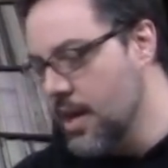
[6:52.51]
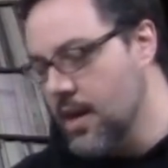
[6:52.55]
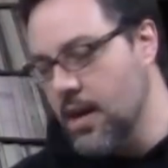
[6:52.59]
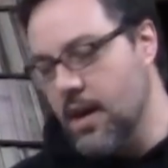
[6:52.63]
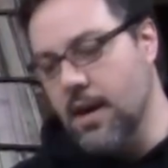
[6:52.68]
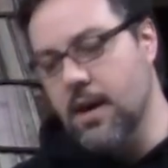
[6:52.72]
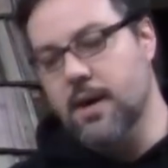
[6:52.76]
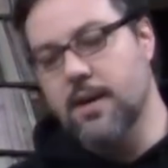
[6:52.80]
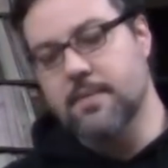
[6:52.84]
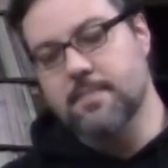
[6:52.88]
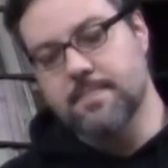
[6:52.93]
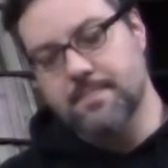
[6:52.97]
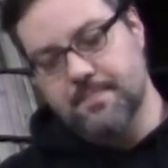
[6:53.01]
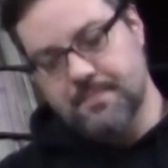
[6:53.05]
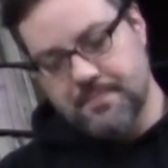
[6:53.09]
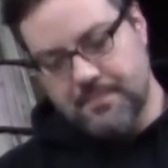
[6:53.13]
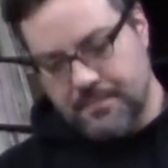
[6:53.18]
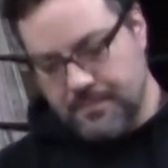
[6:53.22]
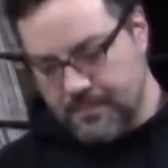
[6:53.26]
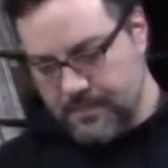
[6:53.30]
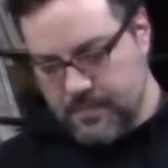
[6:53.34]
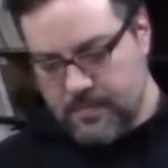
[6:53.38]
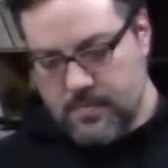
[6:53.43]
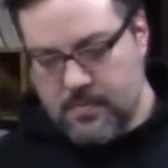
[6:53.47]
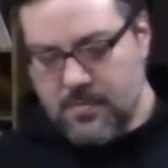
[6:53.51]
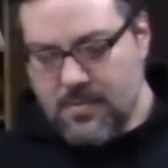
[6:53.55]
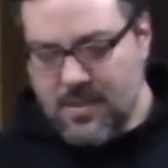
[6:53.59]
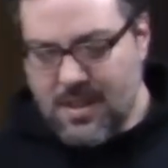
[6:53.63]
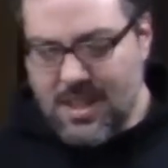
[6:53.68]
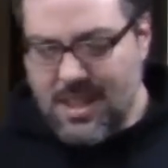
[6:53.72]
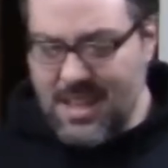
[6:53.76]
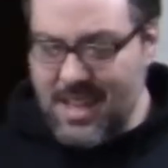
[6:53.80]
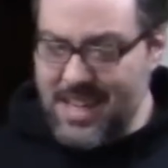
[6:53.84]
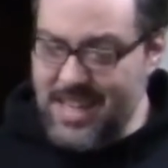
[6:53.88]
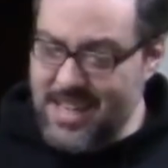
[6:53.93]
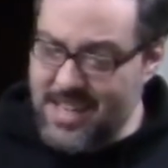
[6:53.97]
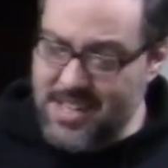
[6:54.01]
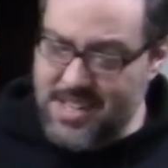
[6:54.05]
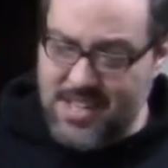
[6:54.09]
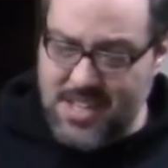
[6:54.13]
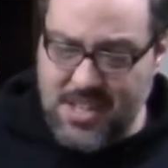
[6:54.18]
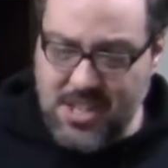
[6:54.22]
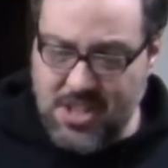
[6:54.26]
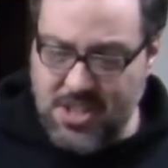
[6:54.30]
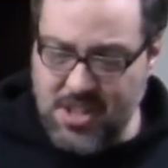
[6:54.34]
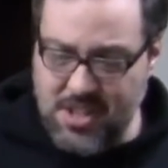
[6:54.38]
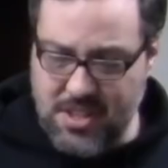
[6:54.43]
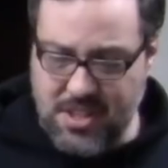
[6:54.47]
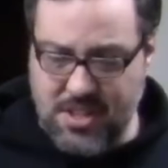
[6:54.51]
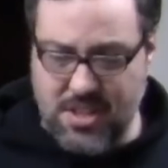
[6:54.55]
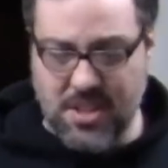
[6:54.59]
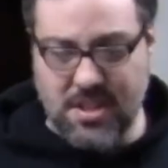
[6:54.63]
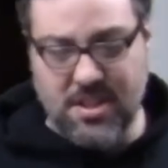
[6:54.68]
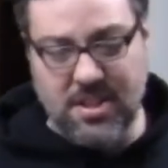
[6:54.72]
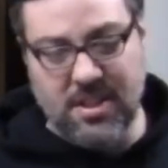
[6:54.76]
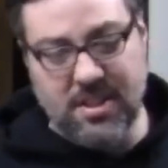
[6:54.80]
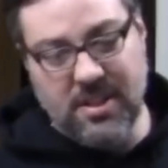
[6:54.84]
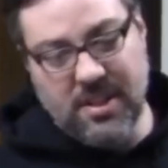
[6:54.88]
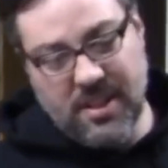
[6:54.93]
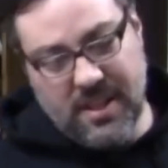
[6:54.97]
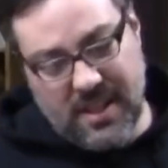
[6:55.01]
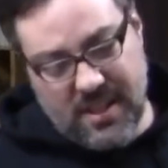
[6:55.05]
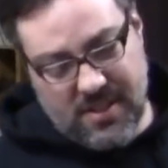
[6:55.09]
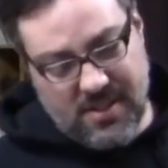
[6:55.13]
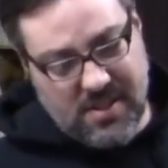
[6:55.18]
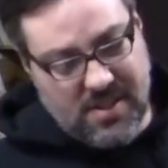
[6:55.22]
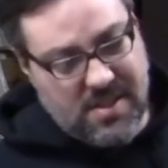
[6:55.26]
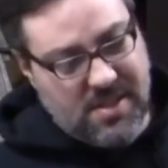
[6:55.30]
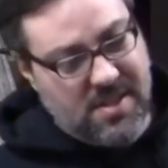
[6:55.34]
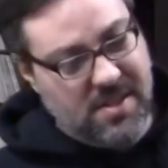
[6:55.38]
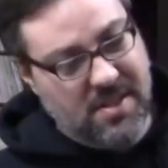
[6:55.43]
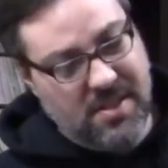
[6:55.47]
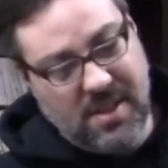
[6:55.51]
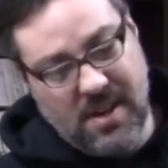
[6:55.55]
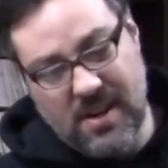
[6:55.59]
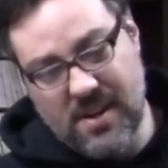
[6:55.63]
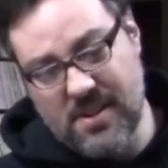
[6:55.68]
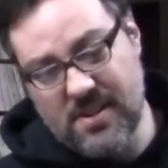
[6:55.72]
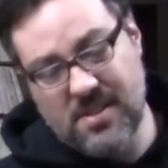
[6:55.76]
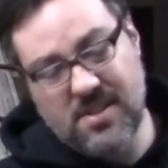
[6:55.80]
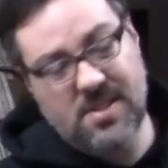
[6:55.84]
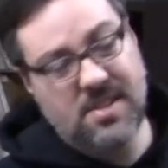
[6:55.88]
In addition to the lists, there is